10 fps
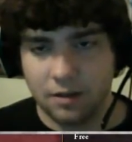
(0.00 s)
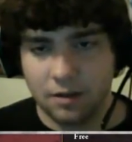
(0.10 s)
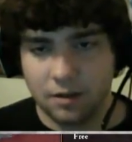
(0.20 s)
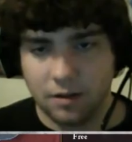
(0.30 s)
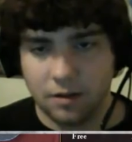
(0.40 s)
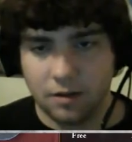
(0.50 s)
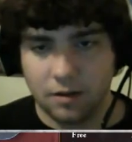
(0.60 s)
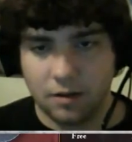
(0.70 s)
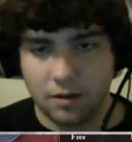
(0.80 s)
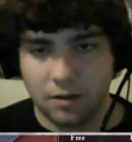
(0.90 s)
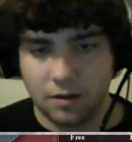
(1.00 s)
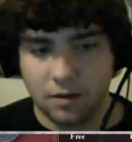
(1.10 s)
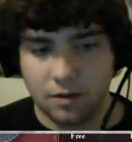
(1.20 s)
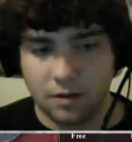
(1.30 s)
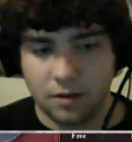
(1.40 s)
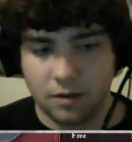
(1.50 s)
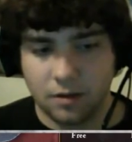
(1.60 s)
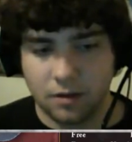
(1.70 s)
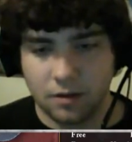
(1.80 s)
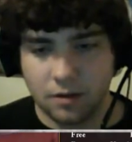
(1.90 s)

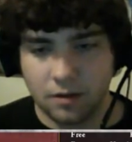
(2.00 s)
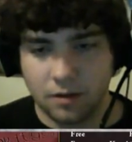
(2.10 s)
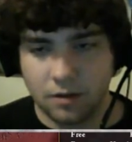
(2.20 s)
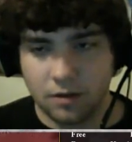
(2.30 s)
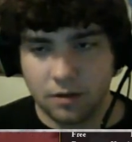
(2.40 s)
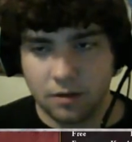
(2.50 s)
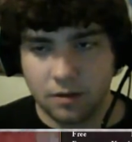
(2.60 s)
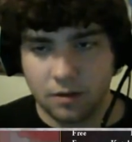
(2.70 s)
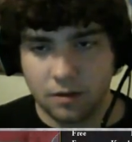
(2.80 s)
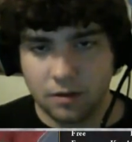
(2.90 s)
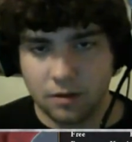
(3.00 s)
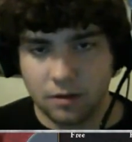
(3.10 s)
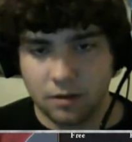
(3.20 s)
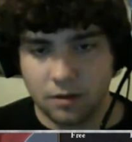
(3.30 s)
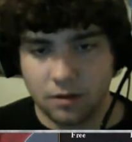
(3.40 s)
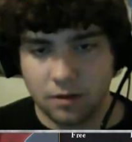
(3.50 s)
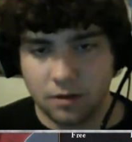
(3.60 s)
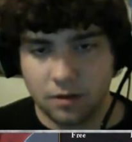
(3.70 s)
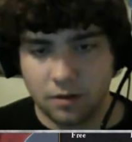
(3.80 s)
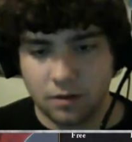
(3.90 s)

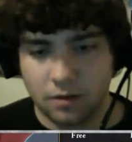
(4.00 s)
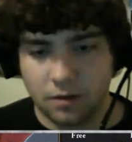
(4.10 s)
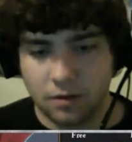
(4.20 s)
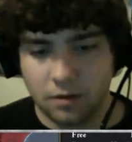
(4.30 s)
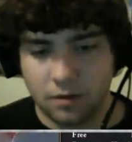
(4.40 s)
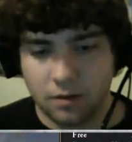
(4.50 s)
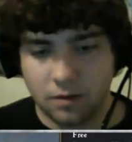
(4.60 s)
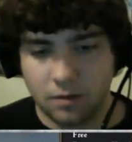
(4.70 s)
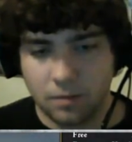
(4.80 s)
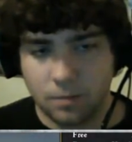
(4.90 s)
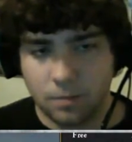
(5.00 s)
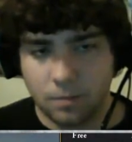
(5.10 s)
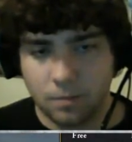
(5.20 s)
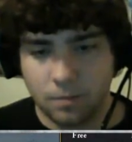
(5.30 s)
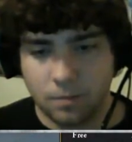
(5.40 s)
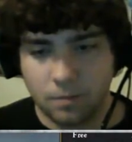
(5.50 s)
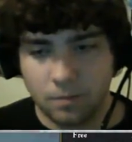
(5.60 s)
No one is speaking in this clip.